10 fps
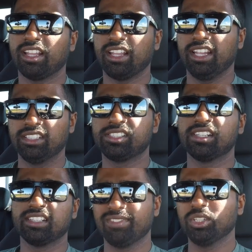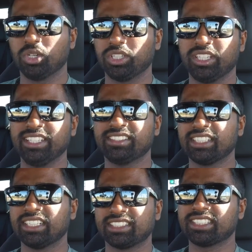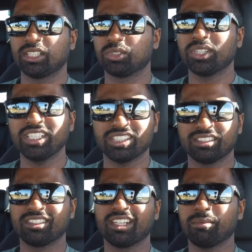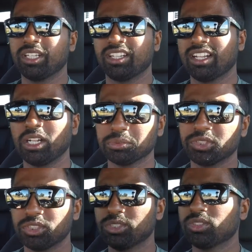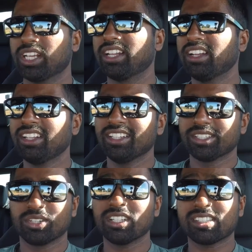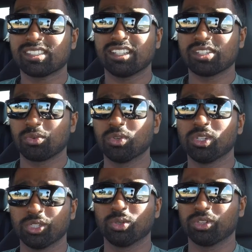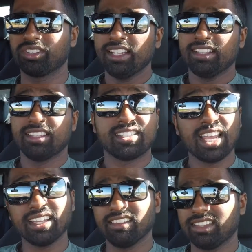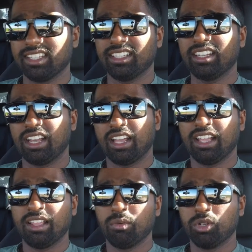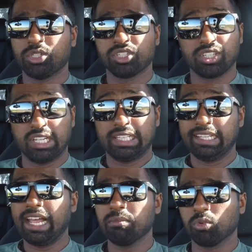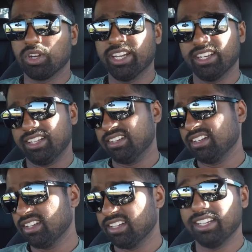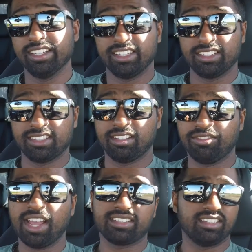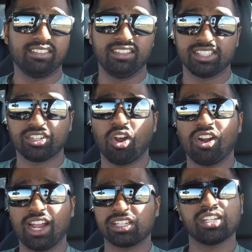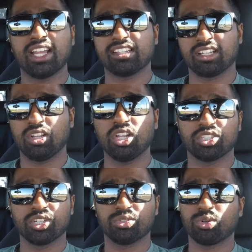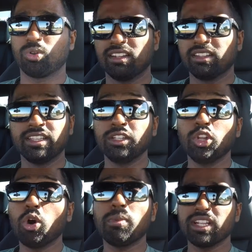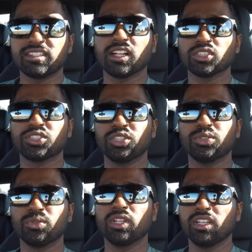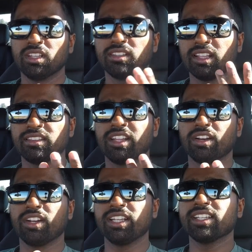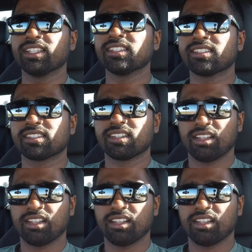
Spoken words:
instantly. You know, instant acceleration. I mean, it helps you do that. So that's a really cool thing. The second thing, which is a lot more hidden, is the fact that this car actually has a launch control. Nobody tells you that there is